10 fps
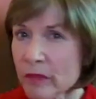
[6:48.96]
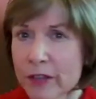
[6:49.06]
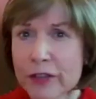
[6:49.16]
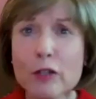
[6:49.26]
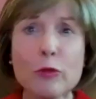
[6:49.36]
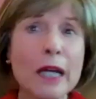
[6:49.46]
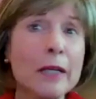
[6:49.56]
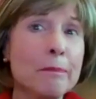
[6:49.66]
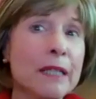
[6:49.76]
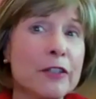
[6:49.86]
the
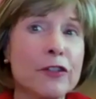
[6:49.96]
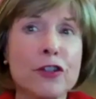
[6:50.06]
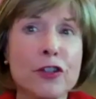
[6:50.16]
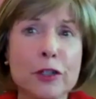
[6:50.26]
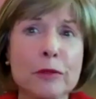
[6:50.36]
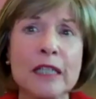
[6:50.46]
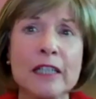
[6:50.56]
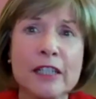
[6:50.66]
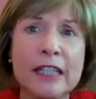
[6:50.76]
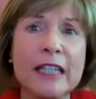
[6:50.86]
great big cheering
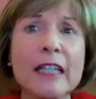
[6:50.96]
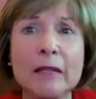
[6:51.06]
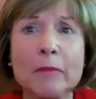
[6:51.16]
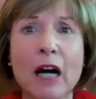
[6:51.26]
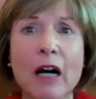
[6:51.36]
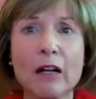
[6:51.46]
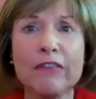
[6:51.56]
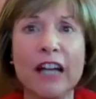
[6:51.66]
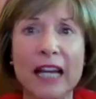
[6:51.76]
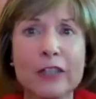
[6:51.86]
team of
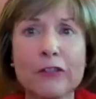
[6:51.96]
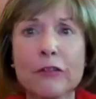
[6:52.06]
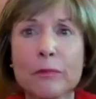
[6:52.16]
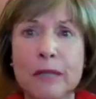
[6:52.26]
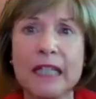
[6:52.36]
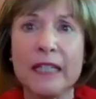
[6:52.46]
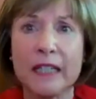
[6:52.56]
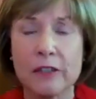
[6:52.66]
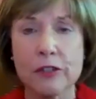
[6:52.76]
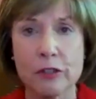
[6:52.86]
astral
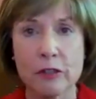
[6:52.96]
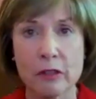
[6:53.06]
beings.